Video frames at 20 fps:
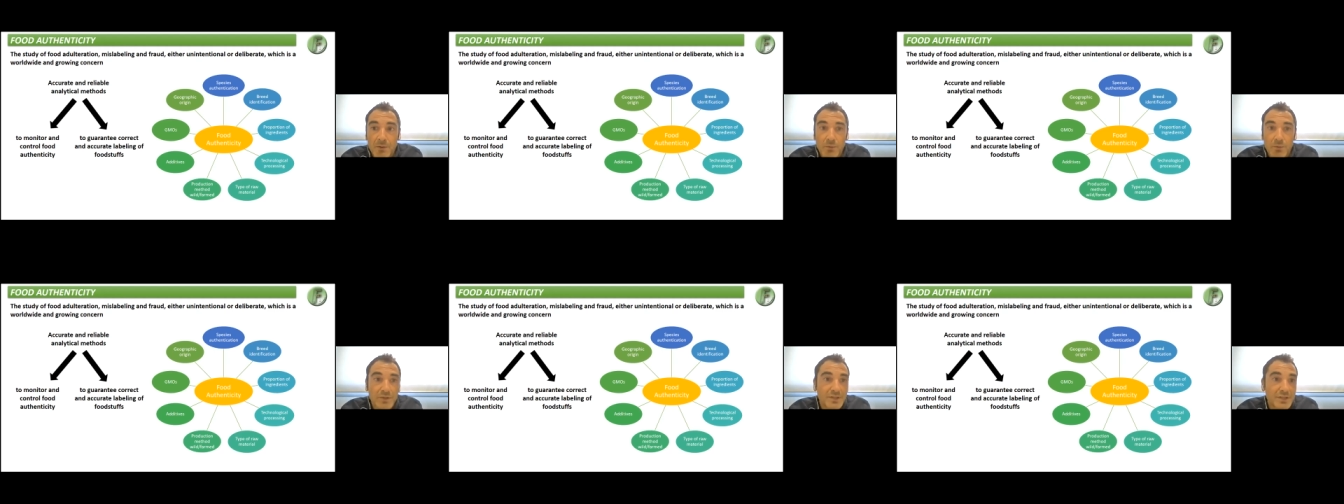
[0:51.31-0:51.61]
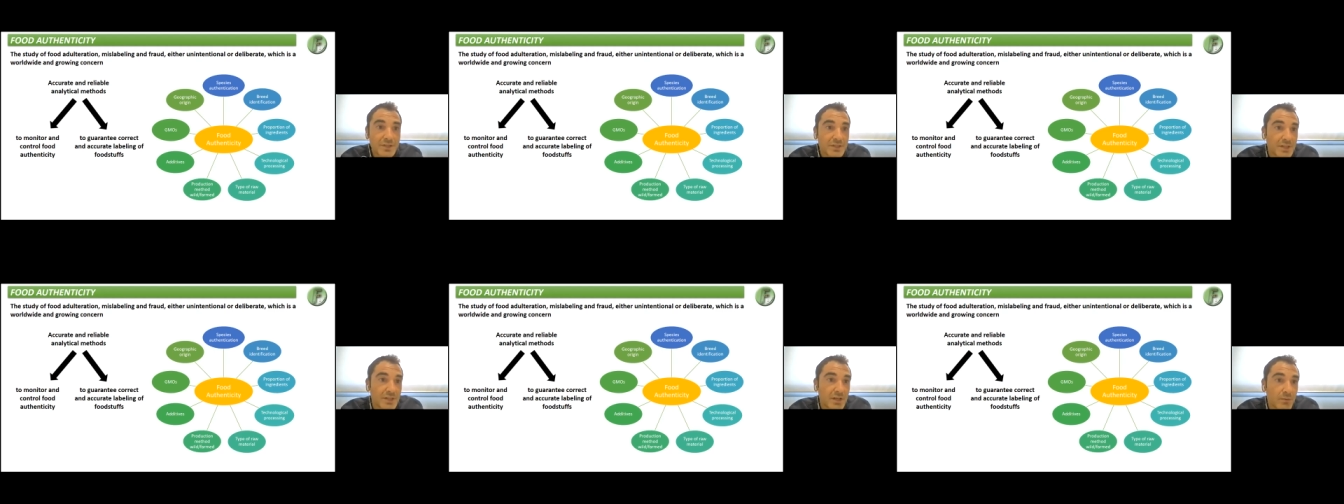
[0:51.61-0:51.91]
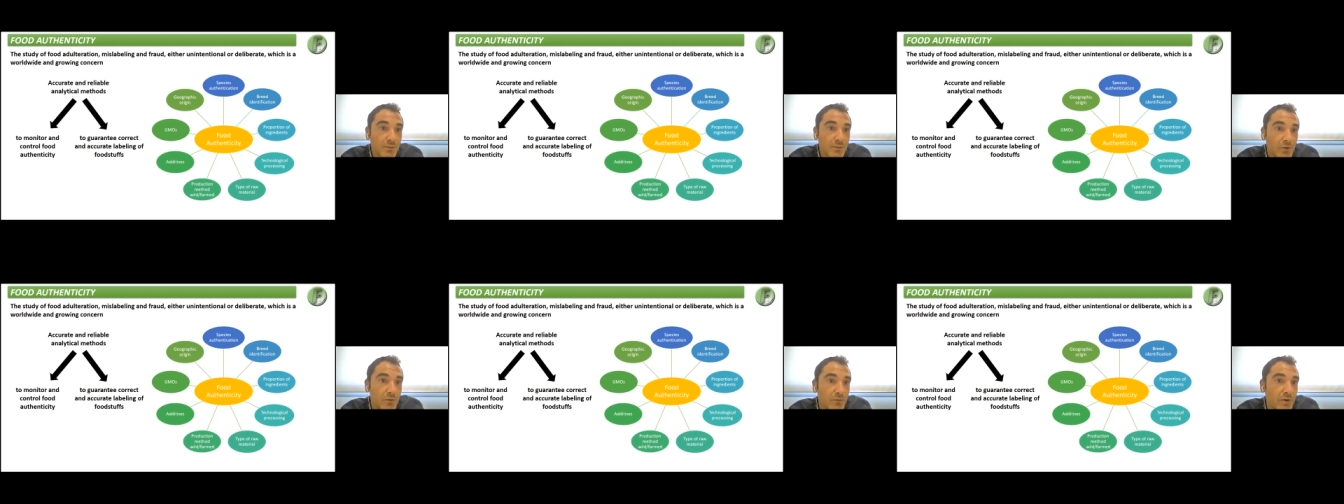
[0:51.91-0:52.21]
which is
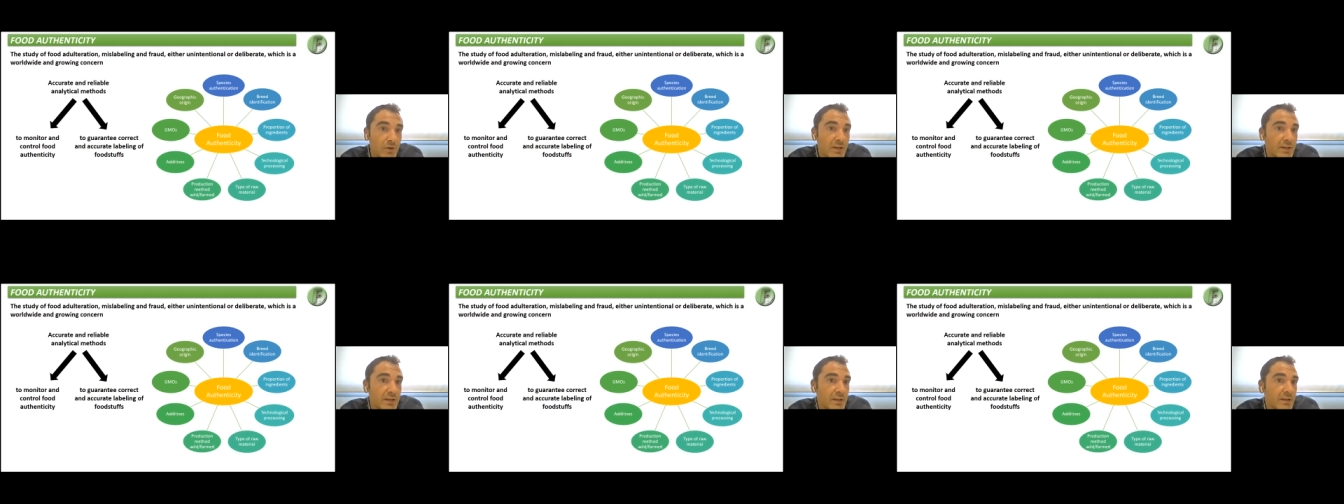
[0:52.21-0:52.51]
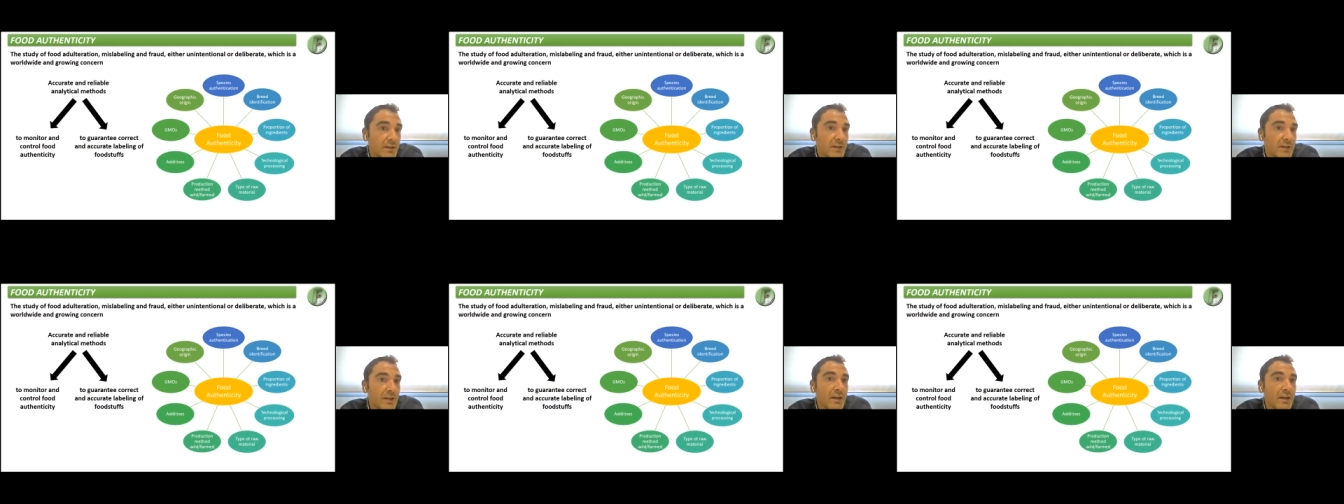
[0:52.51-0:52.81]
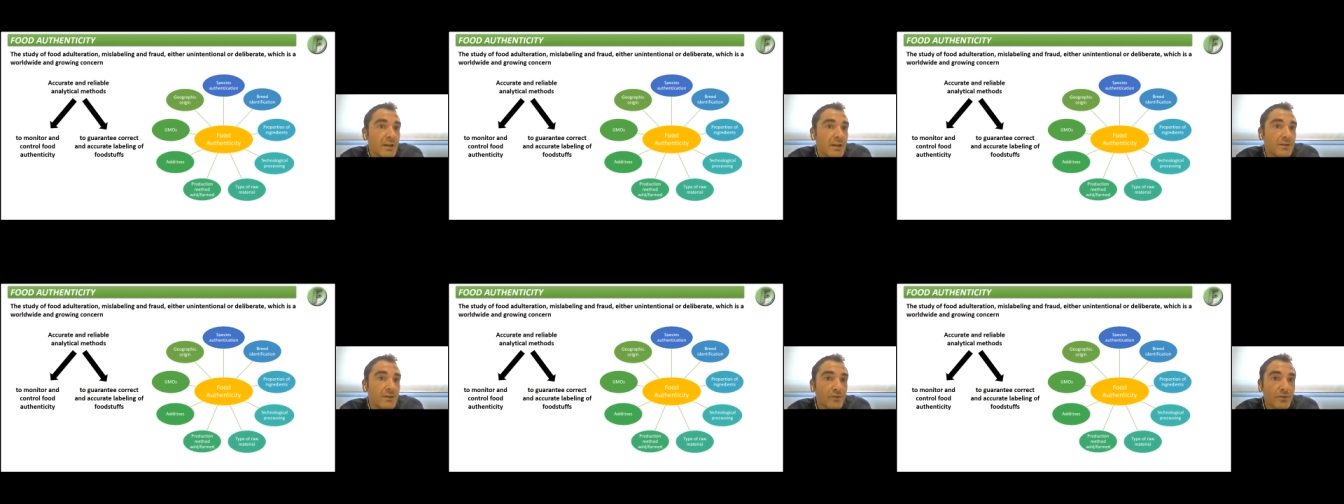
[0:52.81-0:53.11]
a worldwide
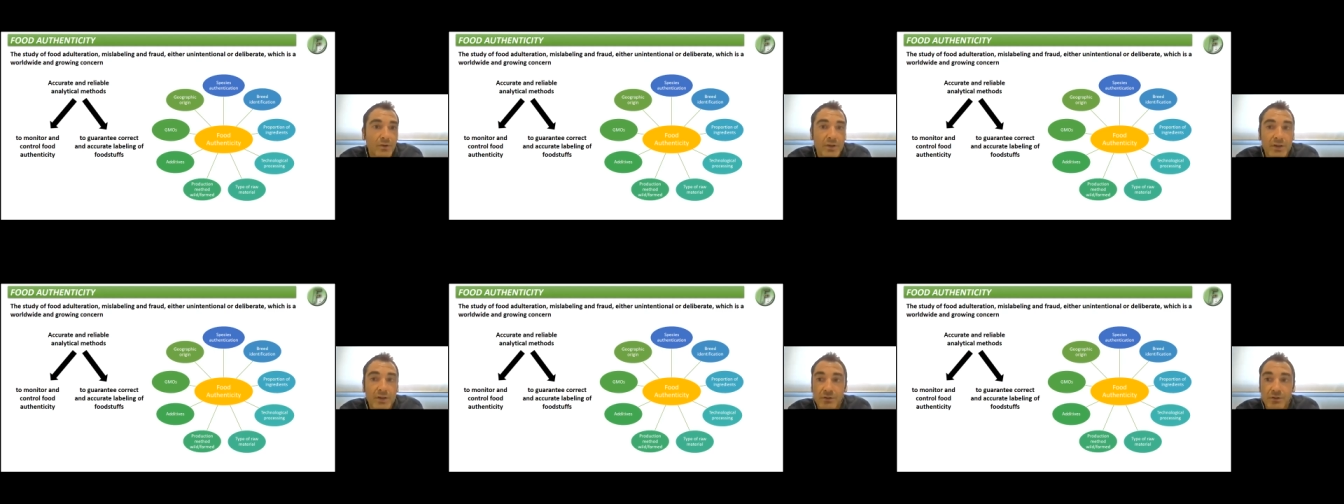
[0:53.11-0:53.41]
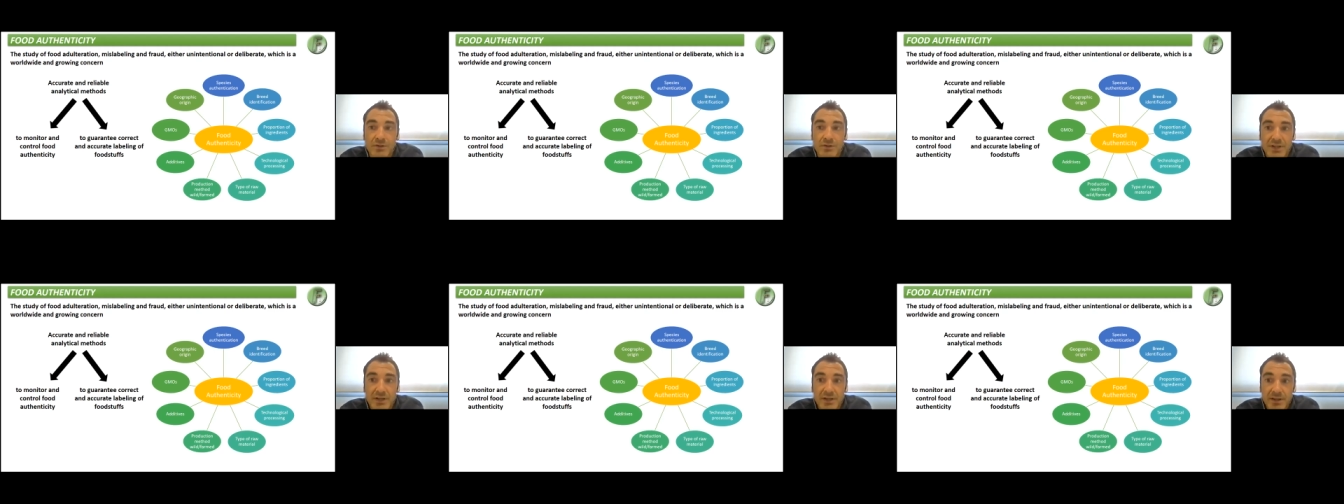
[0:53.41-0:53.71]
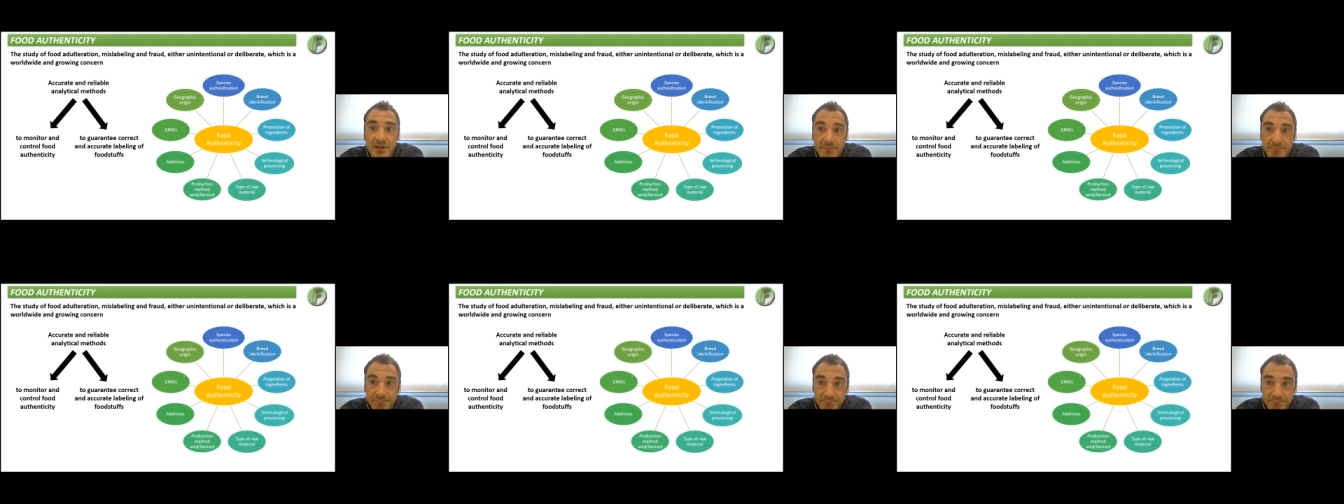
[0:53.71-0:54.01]
and growing
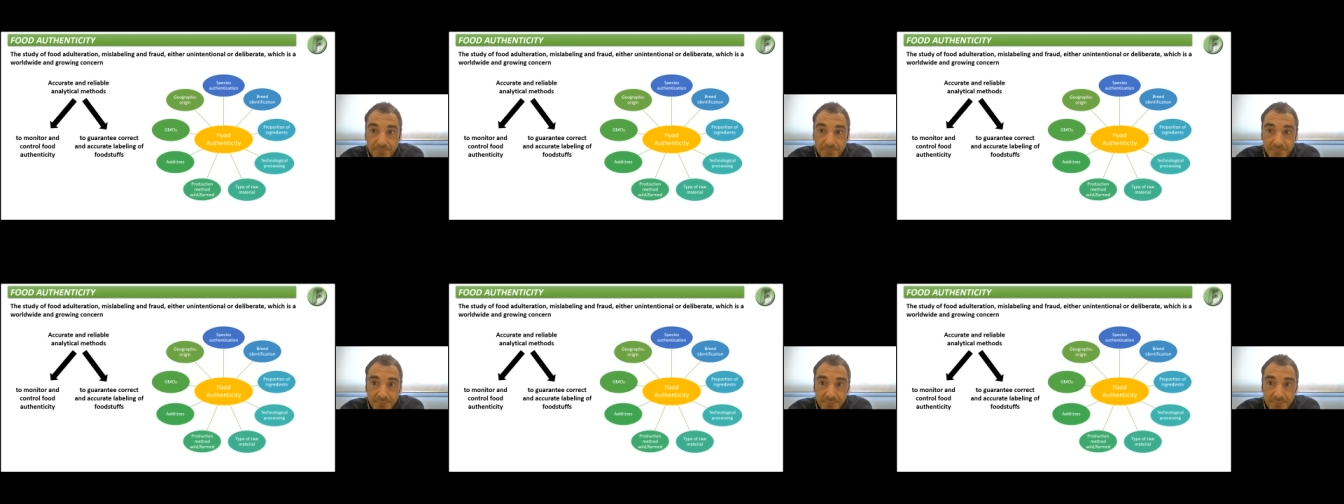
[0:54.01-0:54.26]
concern.